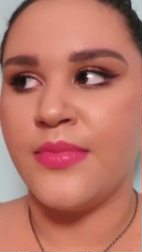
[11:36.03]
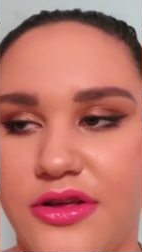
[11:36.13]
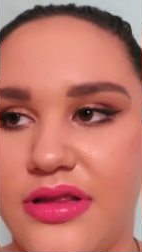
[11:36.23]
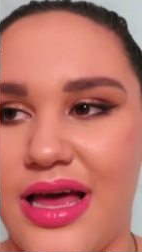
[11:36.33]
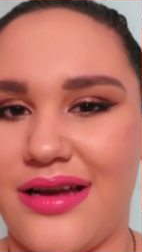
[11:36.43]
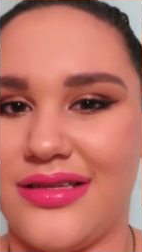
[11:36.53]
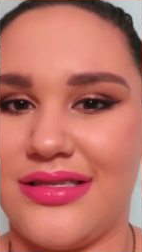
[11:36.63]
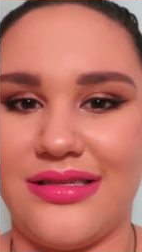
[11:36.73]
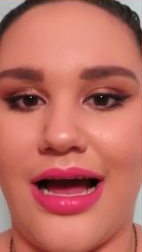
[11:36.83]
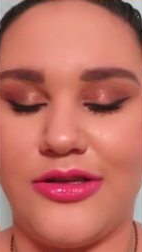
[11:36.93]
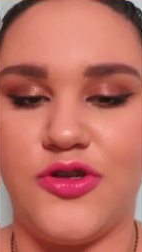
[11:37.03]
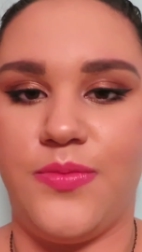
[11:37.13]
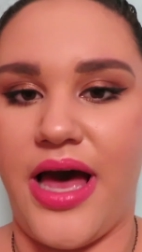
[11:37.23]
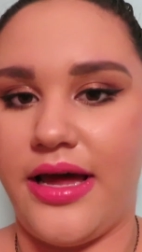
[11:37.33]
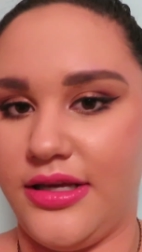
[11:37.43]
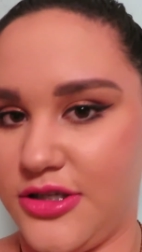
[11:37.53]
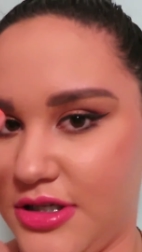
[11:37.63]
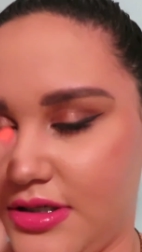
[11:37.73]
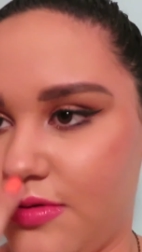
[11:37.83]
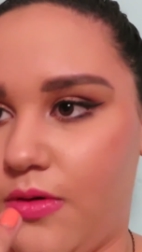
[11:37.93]
Other than that, it's not too bad. It's
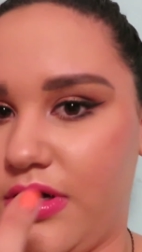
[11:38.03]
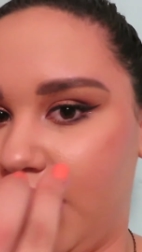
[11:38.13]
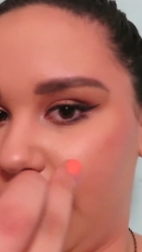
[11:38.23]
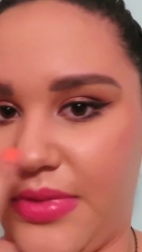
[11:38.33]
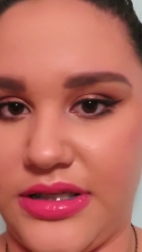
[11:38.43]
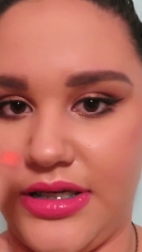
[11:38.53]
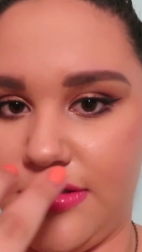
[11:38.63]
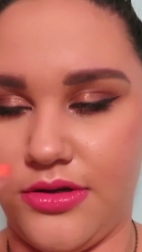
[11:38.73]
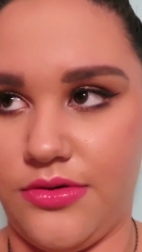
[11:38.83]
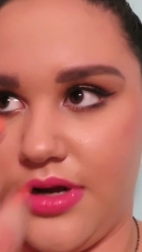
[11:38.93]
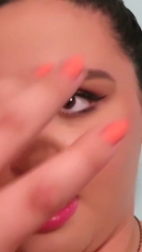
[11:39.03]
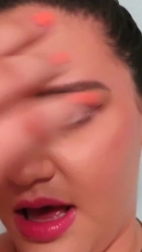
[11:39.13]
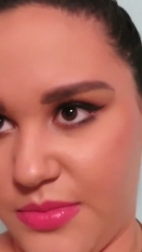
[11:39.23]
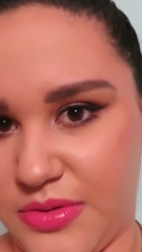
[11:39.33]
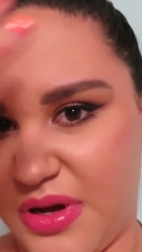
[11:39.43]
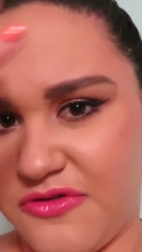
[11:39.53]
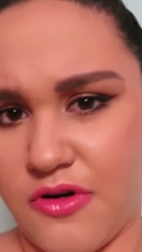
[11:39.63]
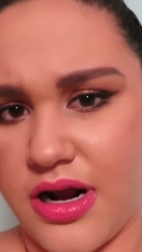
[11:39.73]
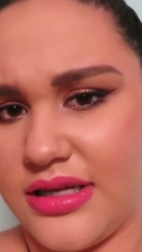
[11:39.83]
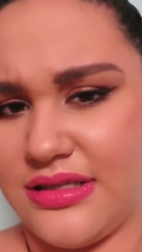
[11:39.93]
just oily in my T-zone, but my
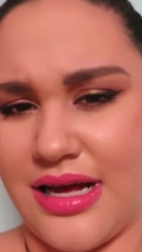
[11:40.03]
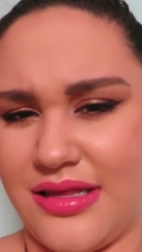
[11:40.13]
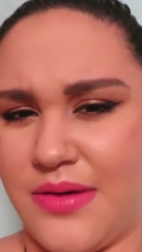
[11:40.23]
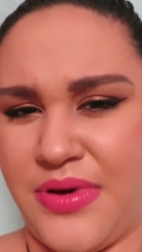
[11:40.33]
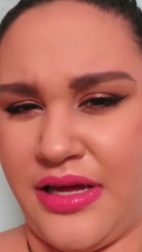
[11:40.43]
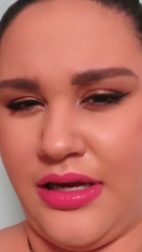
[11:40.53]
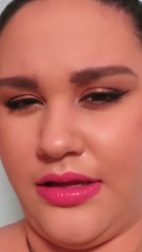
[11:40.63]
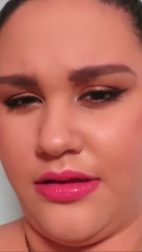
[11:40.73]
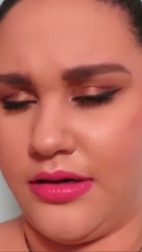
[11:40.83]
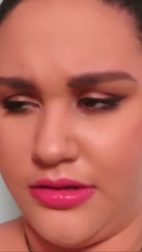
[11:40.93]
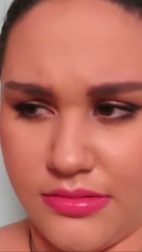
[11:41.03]
forehead's not that bad either.